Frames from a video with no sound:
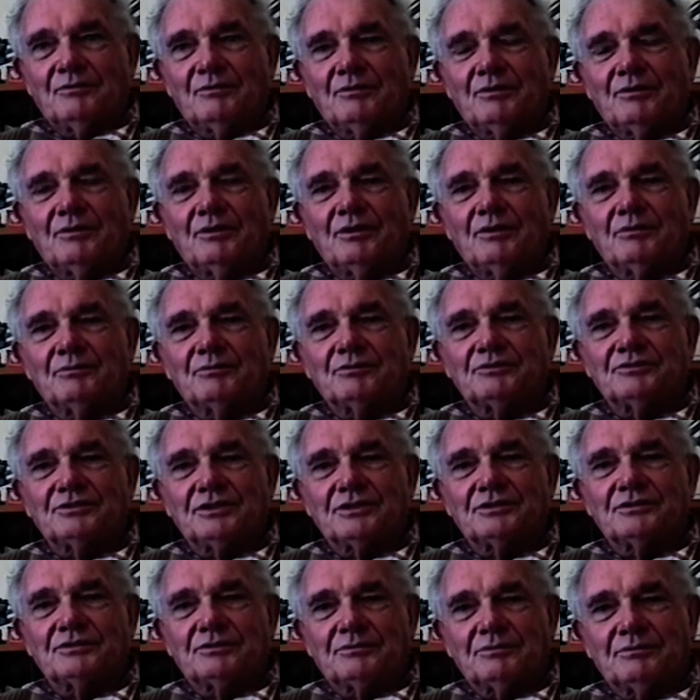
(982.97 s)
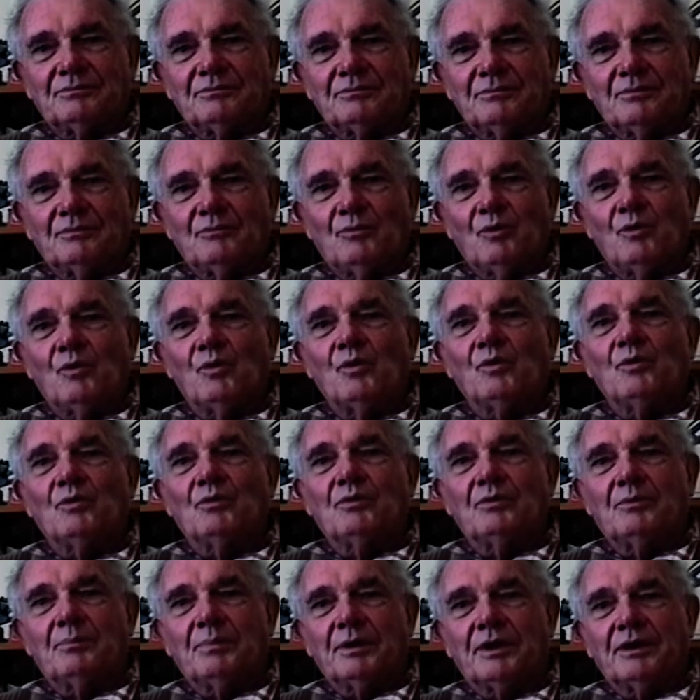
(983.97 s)
there was just
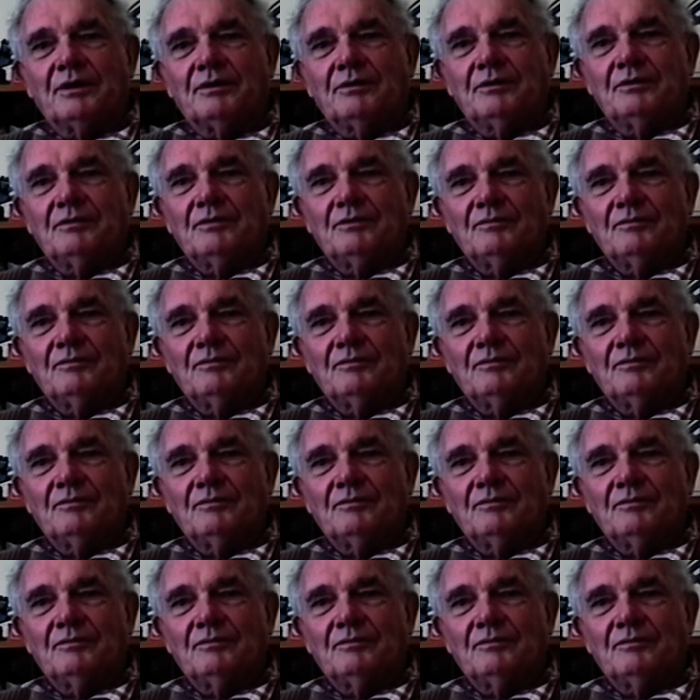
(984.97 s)
all the big